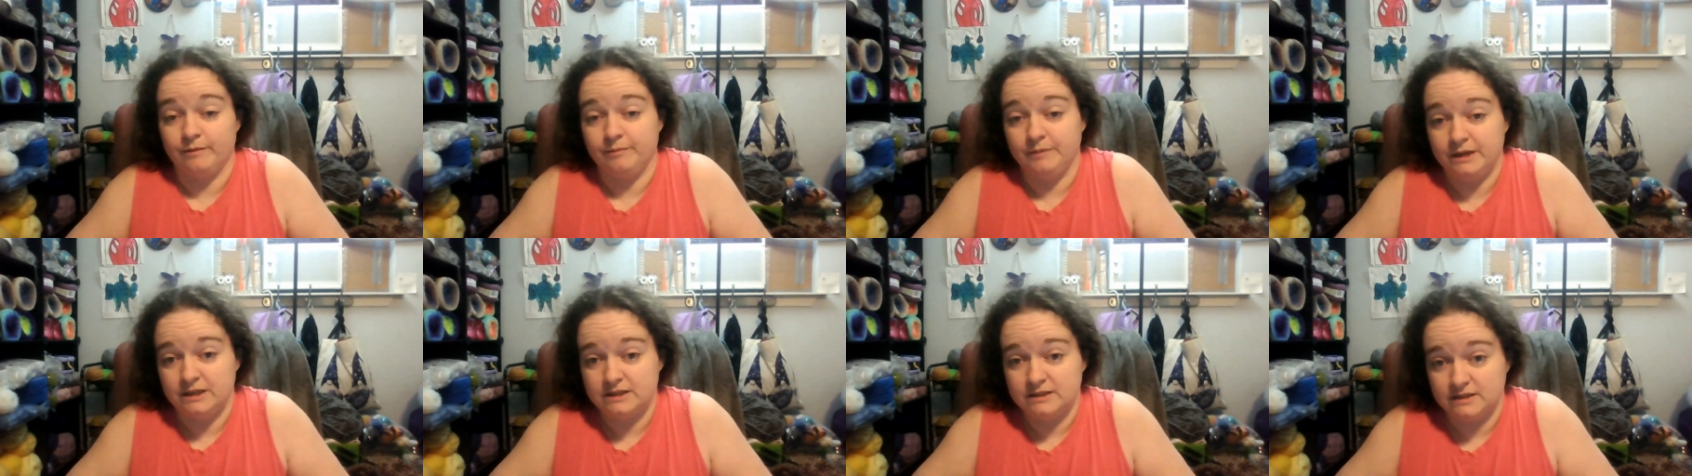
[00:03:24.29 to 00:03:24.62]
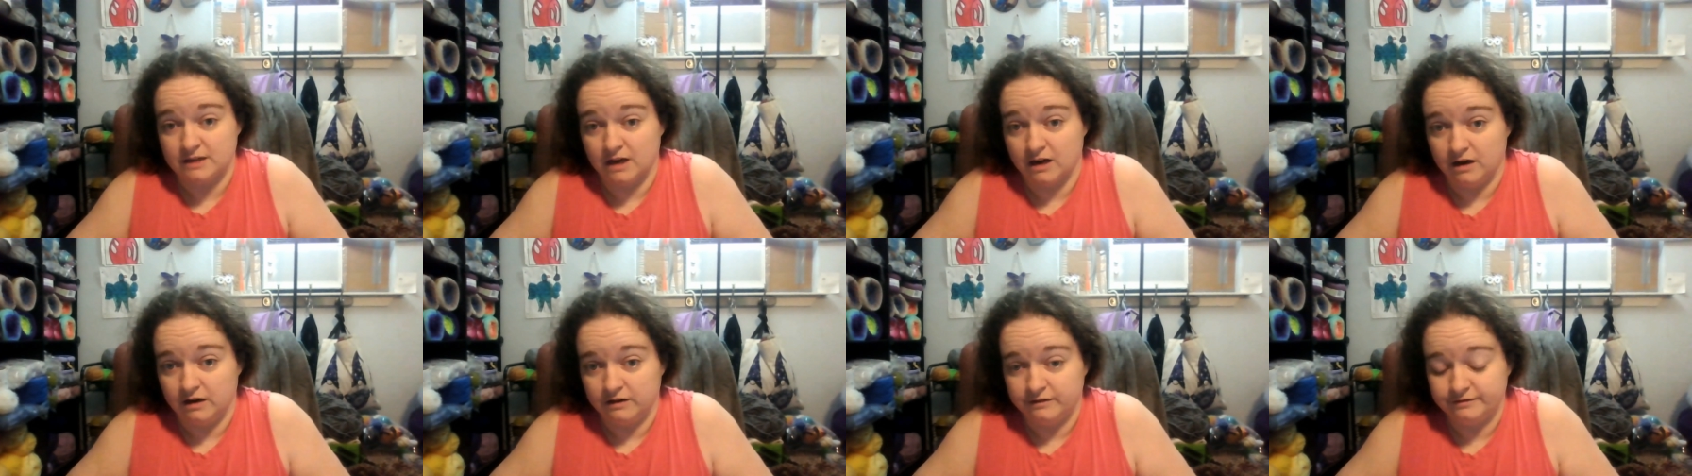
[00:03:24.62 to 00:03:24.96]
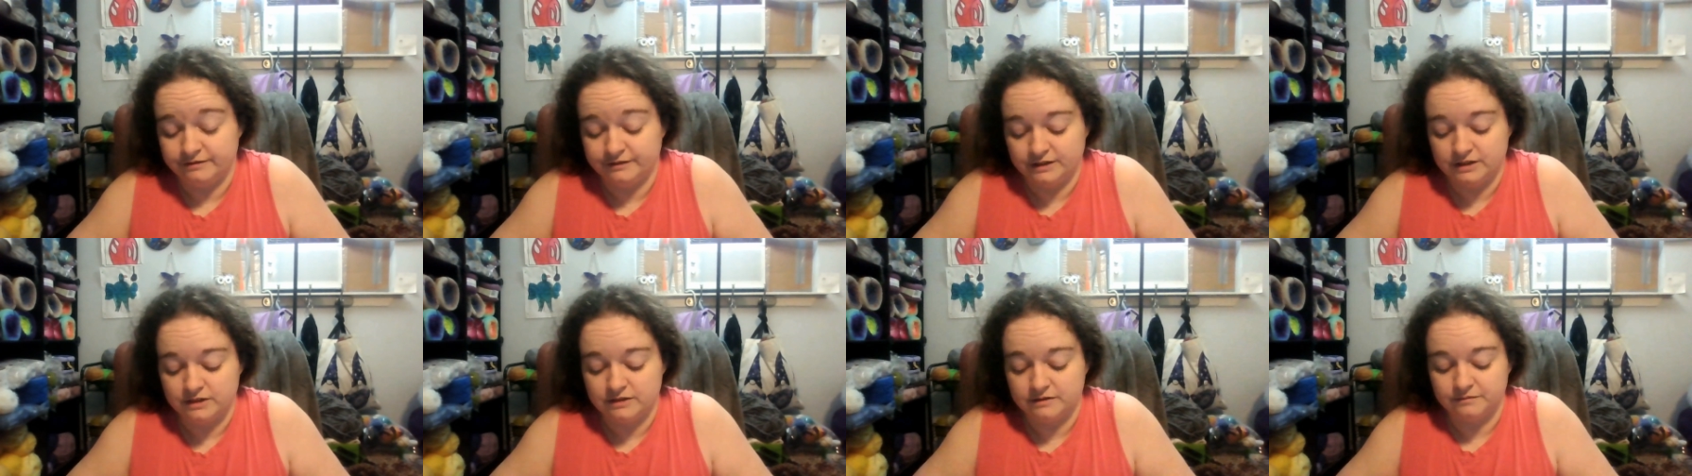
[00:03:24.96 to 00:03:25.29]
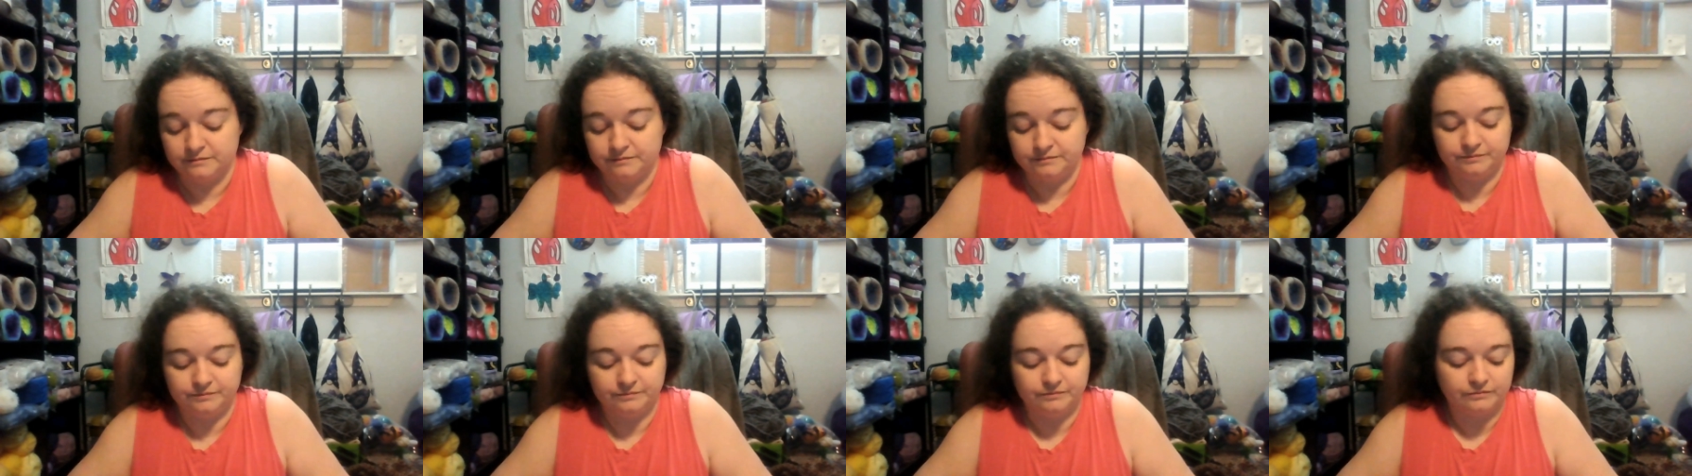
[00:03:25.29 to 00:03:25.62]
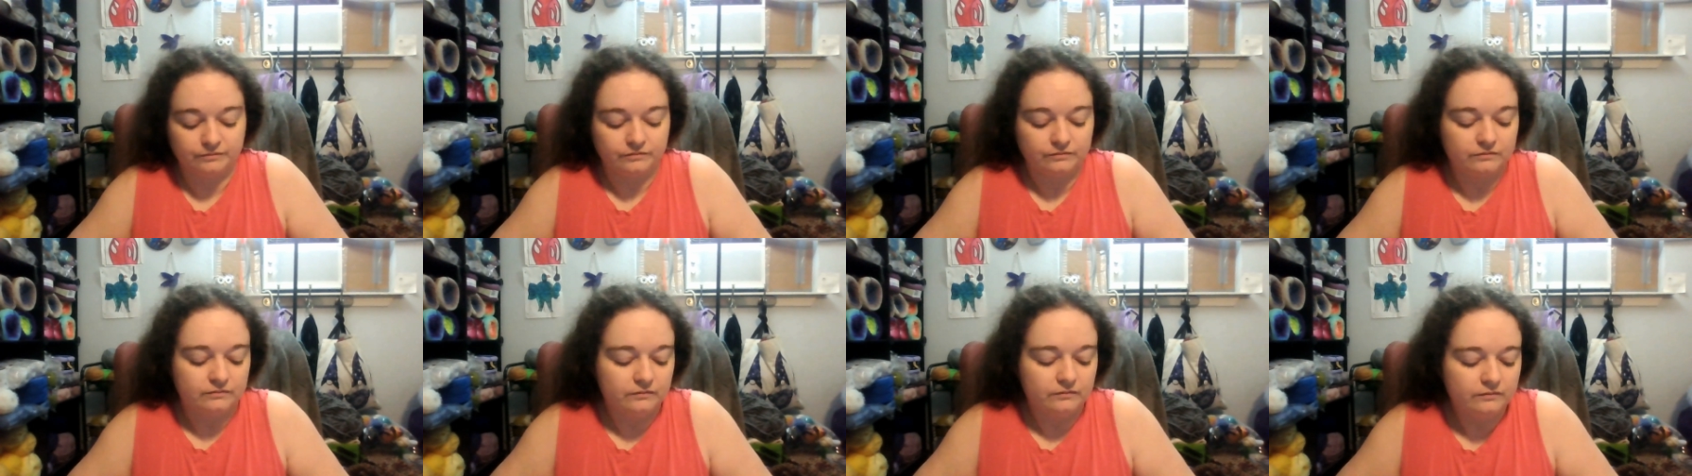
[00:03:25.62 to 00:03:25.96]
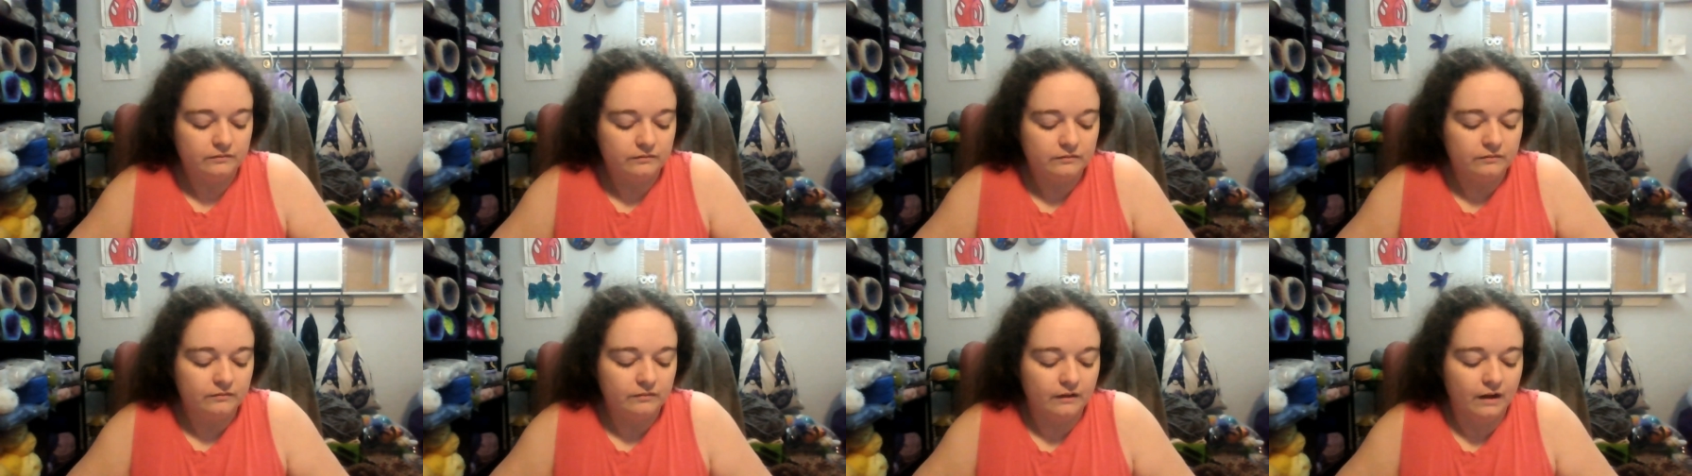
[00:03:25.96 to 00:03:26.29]
soft,
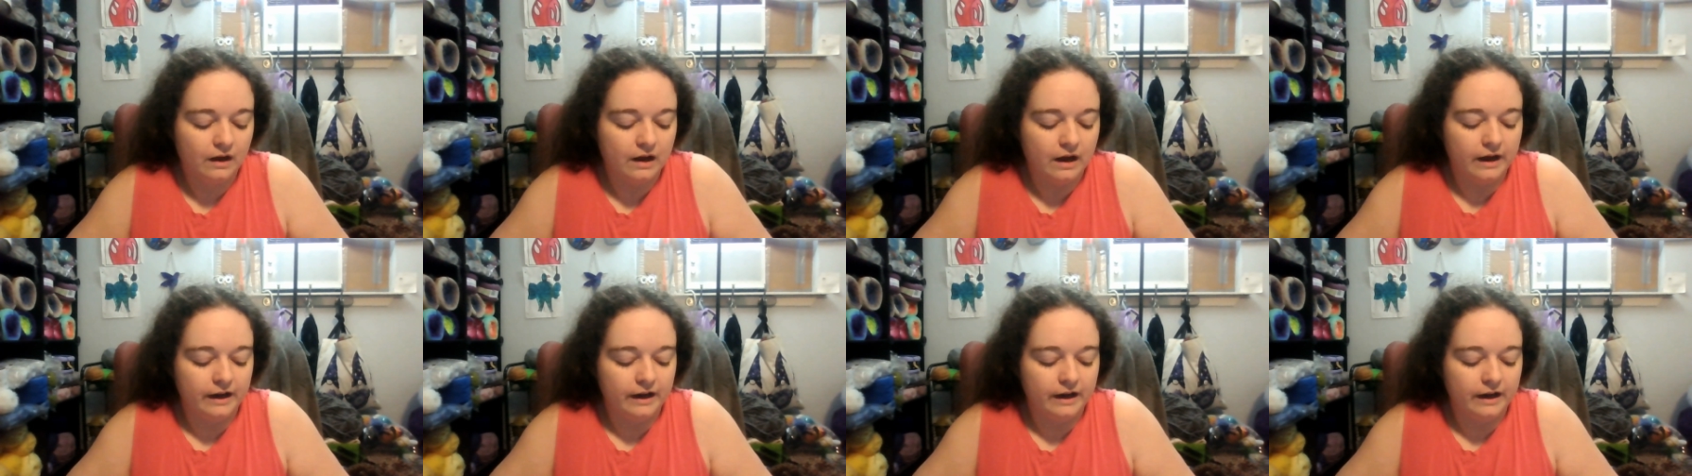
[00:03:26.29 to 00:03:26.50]
and